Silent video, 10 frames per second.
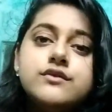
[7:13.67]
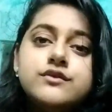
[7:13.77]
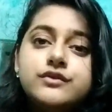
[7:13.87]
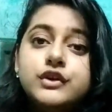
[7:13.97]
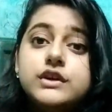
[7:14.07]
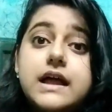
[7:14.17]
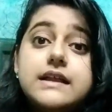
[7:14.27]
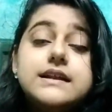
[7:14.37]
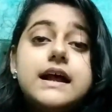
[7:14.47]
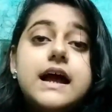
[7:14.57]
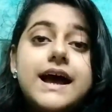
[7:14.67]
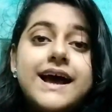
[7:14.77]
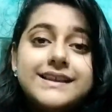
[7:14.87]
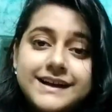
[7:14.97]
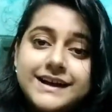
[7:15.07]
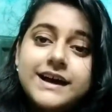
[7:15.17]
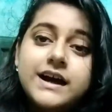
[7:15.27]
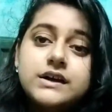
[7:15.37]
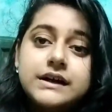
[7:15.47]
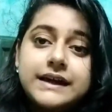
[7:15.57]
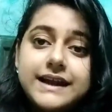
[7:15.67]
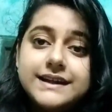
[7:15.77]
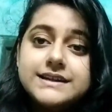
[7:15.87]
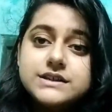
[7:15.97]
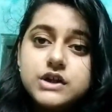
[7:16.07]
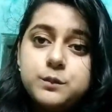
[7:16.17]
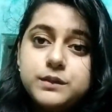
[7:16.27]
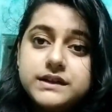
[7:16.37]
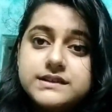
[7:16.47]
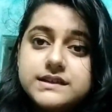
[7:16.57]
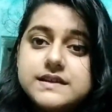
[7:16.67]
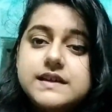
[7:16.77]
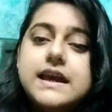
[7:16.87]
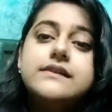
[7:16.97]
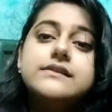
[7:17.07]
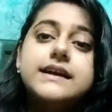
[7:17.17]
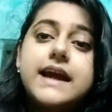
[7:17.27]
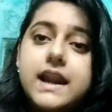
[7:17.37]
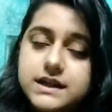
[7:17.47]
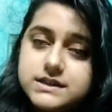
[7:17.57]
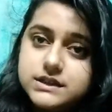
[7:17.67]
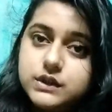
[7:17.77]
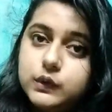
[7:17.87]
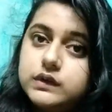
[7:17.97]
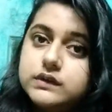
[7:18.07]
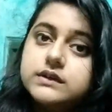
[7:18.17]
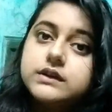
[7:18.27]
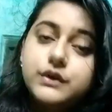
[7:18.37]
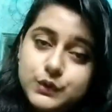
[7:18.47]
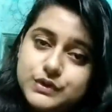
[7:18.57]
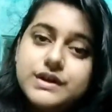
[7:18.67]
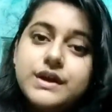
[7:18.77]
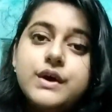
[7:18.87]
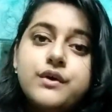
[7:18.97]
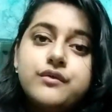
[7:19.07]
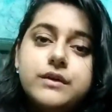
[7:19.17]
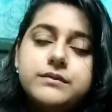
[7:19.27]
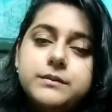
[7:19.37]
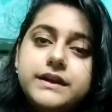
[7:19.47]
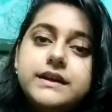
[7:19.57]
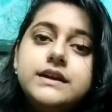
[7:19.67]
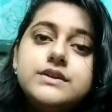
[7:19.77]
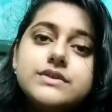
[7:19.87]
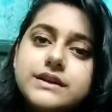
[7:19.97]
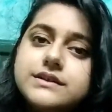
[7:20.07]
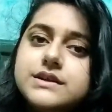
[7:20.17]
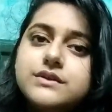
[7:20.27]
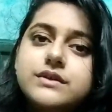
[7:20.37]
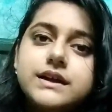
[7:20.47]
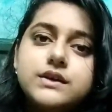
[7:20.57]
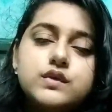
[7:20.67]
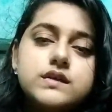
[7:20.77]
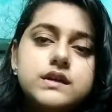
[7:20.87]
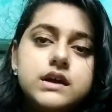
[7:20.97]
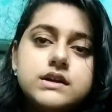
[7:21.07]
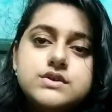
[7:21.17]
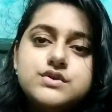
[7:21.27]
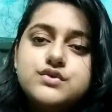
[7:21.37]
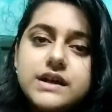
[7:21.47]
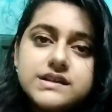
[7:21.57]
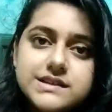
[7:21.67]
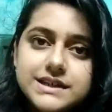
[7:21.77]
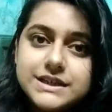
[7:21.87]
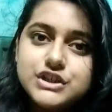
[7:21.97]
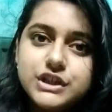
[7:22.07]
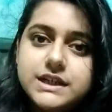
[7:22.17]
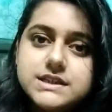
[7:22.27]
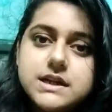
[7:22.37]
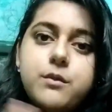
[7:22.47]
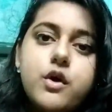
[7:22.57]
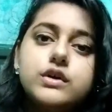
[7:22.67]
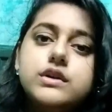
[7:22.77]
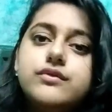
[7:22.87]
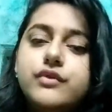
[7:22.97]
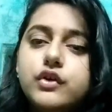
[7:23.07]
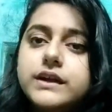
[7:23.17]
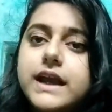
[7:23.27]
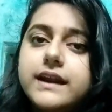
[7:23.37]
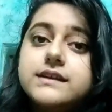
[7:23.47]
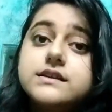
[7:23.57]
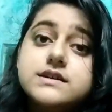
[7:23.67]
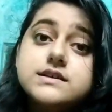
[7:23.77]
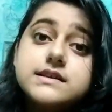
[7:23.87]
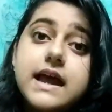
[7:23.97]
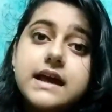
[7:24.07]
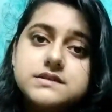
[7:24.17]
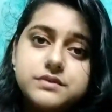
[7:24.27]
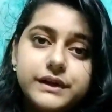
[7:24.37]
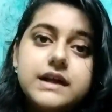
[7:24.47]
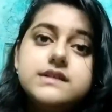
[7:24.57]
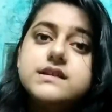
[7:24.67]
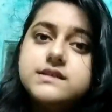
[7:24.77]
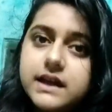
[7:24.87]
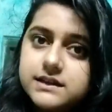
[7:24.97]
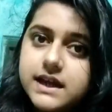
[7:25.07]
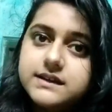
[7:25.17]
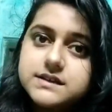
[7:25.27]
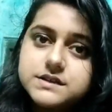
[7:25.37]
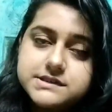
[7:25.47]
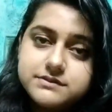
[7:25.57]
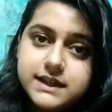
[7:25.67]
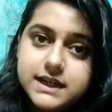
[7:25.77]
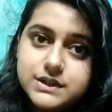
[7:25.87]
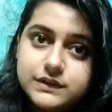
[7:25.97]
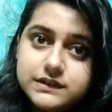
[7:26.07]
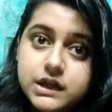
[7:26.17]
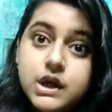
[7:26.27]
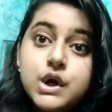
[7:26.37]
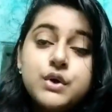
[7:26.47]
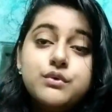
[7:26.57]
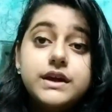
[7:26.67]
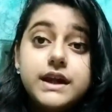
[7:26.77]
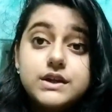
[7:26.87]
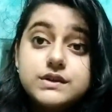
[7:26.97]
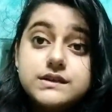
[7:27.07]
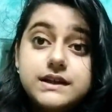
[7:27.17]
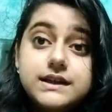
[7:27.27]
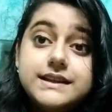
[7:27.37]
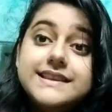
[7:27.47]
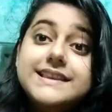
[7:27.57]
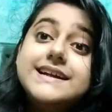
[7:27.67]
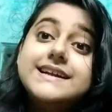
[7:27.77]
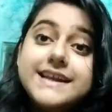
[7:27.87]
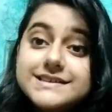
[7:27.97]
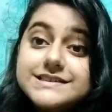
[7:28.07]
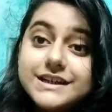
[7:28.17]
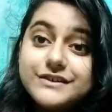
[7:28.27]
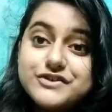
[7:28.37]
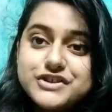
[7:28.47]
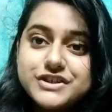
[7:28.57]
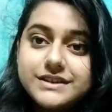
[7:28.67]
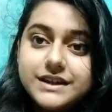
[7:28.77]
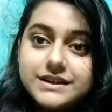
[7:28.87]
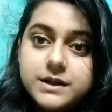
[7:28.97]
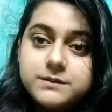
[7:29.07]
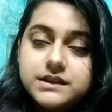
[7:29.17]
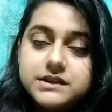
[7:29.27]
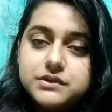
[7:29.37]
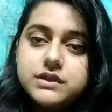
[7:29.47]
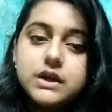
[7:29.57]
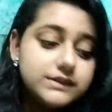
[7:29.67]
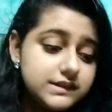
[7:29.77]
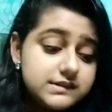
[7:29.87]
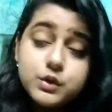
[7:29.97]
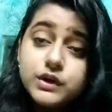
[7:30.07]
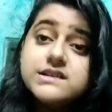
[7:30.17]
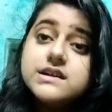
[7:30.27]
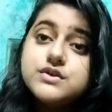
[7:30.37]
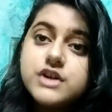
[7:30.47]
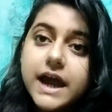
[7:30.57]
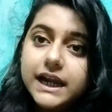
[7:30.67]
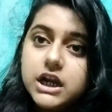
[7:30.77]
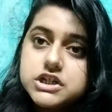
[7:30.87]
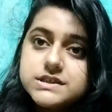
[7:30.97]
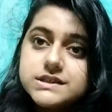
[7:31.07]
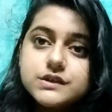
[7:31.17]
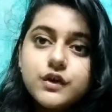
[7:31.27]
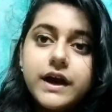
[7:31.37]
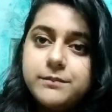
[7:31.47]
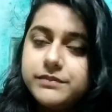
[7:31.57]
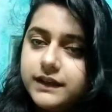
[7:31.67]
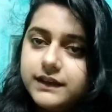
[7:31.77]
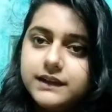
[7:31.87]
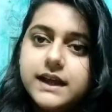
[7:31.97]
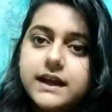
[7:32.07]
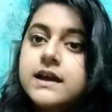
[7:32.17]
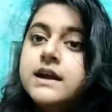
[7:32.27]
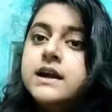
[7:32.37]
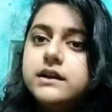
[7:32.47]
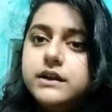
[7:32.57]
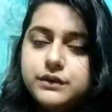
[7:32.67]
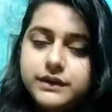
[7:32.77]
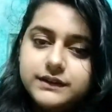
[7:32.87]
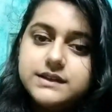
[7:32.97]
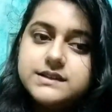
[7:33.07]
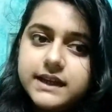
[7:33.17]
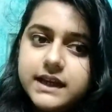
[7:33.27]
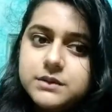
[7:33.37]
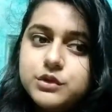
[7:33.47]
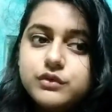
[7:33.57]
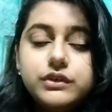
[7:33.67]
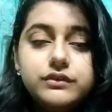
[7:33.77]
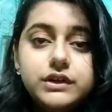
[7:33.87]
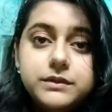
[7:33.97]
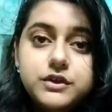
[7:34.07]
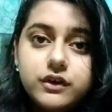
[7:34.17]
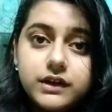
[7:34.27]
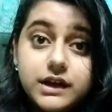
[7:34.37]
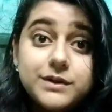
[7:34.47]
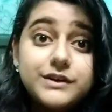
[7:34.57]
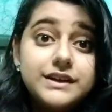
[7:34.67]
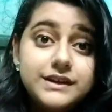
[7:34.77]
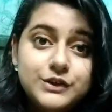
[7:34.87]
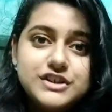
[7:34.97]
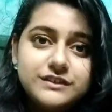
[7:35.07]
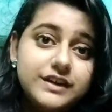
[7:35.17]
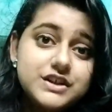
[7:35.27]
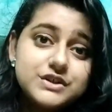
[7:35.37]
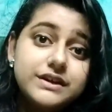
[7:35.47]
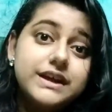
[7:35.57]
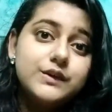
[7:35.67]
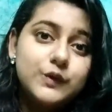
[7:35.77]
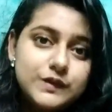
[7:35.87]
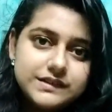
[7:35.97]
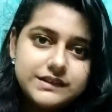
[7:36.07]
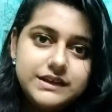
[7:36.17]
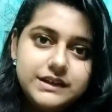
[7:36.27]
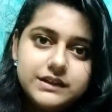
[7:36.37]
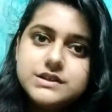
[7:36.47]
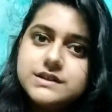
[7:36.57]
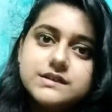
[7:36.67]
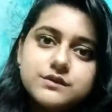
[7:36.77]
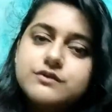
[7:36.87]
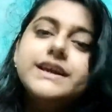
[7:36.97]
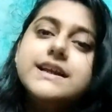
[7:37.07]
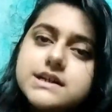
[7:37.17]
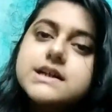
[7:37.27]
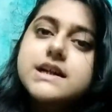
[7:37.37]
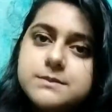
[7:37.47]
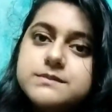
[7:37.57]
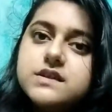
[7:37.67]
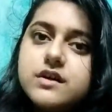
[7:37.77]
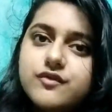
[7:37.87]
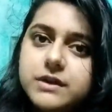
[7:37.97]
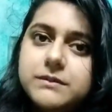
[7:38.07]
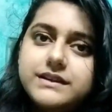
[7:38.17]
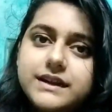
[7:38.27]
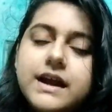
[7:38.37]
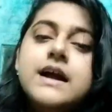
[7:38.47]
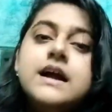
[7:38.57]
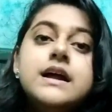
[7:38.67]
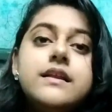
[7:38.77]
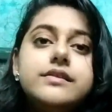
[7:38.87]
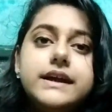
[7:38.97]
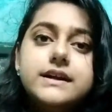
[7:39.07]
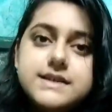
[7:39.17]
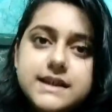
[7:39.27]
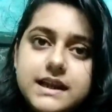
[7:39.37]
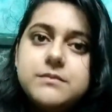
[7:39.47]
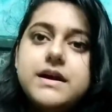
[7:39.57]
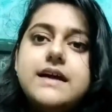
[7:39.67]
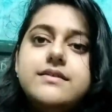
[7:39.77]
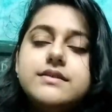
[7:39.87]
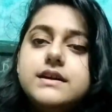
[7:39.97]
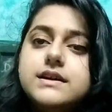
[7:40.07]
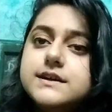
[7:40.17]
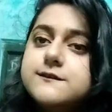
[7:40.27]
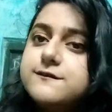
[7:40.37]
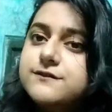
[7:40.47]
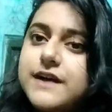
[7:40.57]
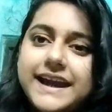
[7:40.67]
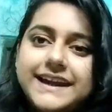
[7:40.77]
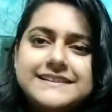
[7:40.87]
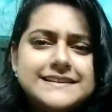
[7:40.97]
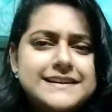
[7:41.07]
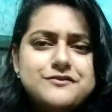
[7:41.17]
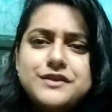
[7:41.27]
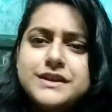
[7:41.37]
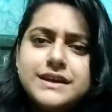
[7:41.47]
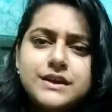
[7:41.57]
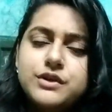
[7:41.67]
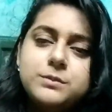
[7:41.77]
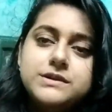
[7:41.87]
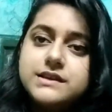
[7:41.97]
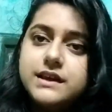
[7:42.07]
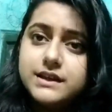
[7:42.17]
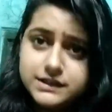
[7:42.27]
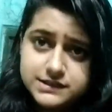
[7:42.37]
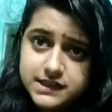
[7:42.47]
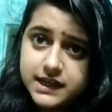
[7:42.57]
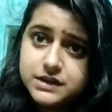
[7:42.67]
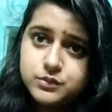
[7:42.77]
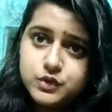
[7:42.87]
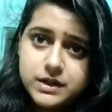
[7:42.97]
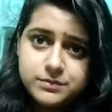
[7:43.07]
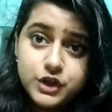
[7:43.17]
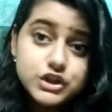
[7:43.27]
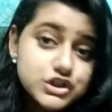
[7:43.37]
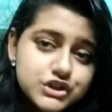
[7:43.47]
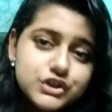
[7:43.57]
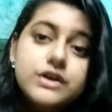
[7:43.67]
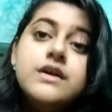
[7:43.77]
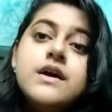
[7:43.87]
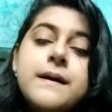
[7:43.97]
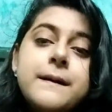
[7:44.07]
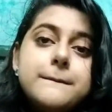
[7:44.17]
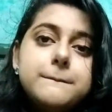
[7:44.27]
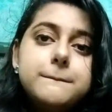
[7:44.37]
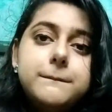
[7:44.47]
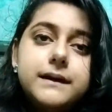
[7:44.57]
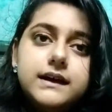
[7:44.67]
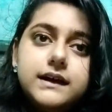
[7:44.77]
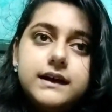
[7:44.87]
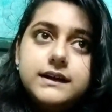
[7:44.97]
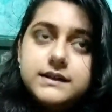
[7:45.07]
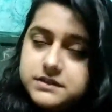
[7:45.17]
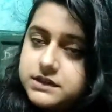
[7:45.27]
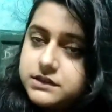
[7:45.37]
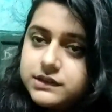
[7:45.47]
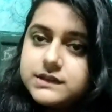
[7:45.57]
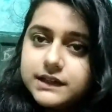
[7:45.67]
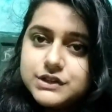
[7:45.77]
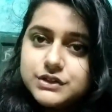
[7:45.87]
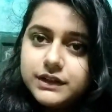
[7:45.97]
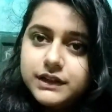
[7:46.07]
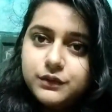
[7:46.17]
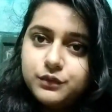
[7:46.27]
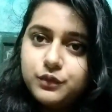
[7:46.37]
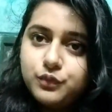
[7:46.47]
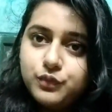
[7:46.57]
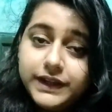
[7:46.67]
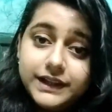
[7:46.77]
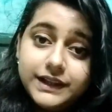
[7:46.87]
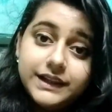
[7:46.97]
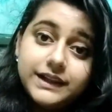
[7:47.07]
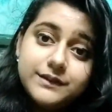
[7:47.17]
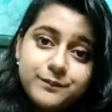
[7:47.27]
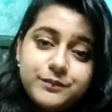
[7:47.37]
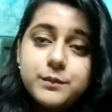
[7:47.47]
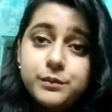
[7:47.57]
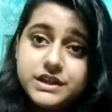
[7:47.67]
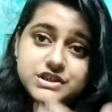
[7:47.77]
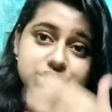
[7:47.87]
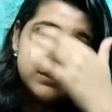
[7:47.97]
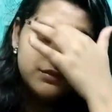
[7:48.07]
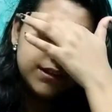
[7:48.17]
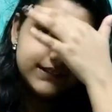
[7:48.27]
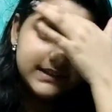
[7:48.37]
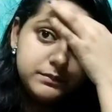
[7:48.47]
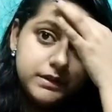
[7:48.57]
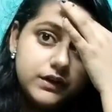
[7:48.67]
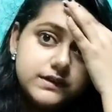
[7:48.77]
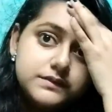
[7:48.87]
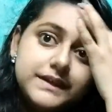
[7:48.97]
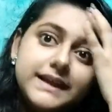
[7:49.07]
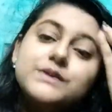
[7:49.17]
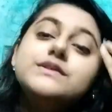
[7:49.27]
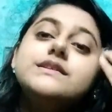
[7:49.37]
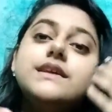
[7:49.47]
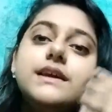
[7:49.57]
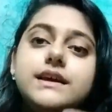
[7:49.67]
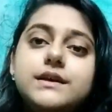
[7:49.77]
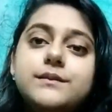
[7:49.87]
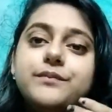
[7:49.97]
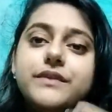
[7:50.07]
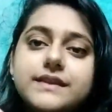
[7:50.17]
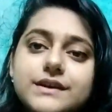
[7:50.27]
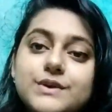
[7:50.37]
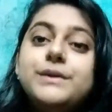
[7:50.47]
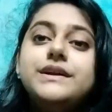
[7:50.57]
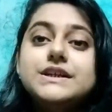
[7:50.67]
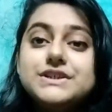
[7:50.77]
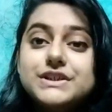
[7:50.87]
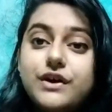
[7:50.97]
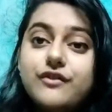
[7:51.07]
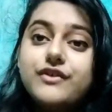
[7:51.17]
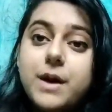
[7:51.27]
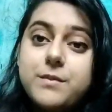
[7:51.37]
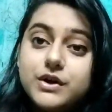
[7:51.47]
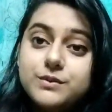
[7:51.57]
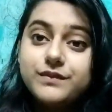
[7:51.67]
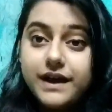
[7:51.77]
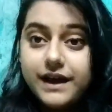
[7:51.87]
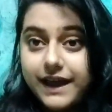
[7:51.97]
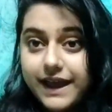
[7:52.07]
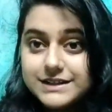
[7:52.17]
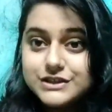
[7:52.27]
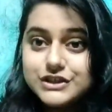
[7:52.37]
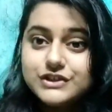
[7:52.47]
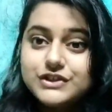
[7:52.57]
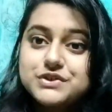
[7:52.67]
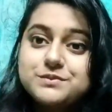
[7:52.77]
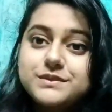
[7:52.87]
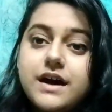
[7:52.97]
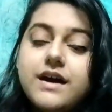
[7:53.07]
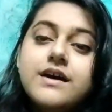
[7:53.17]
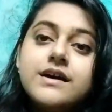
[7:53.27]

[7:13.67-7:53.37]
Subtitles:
Fourth, the character complexity and the character growth. From the beginning to the ending, we get to see a drastic change among the four characters as well as the side characters we get to see. We get to see the next generation that comes into. Now, this book is a trilogy, so I am thinking that during the second book, we will be talking about the new generation we get to see here. Just we get a glimpse of them. I think their dilemma and their fight and everything we'll be seeing in the second book. I'm not sure. But it was actually well bridged, if I say, because we get to see the repetition of Ramagupta and Chandragupta